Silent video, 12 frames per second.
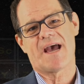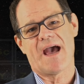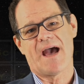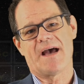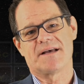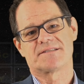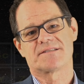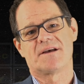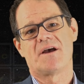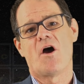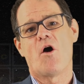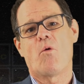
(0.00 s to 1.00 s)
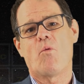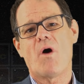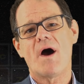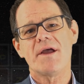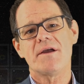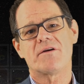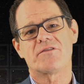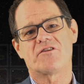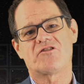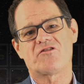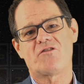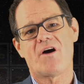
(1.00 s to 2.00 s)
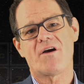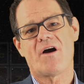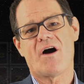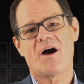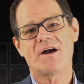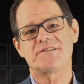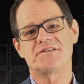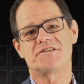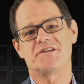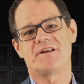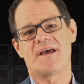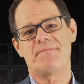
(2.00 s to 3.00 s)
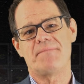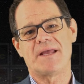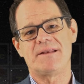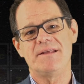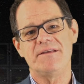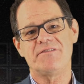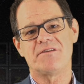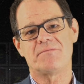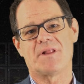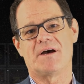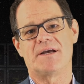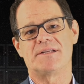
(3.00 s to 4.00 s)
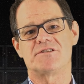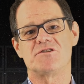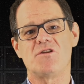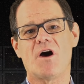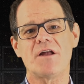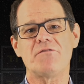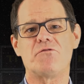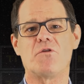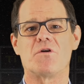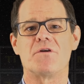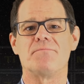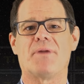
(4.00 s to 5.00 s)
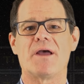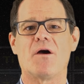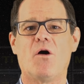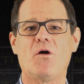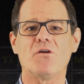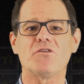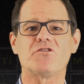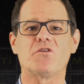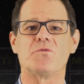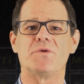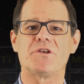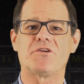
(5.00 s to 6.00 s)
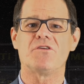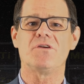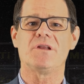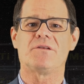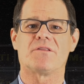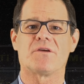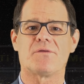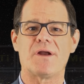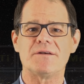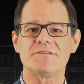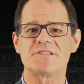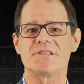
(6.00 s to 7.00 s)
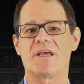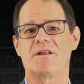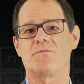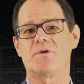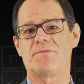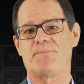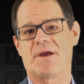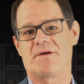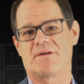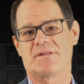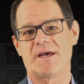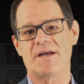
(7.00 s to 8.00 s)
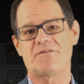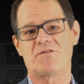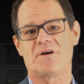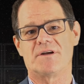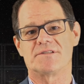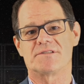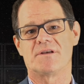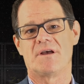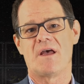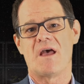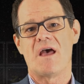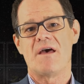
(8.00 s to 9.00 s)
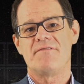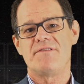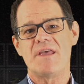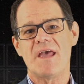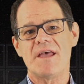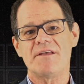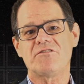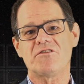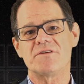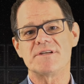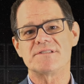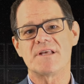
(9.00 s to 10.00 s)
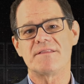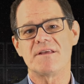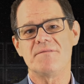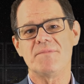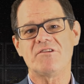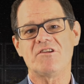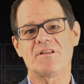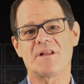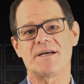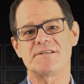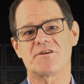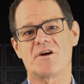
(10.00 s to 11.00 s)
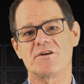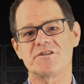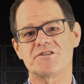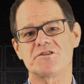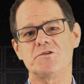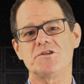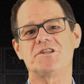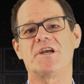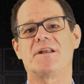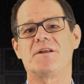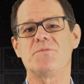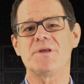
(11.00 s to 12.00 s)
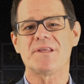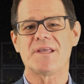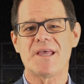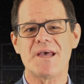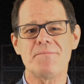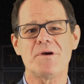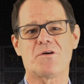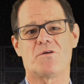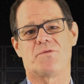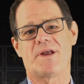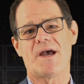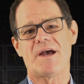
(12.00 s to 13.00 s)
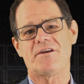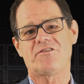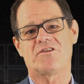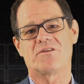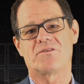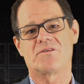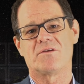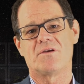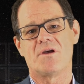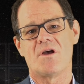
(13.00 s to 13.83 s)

to ask, why are the strong oxygen and magnesium lines not formed by also returning to the ground state with paired electrons? The answer is that the emission lines are associated with chemical reactions.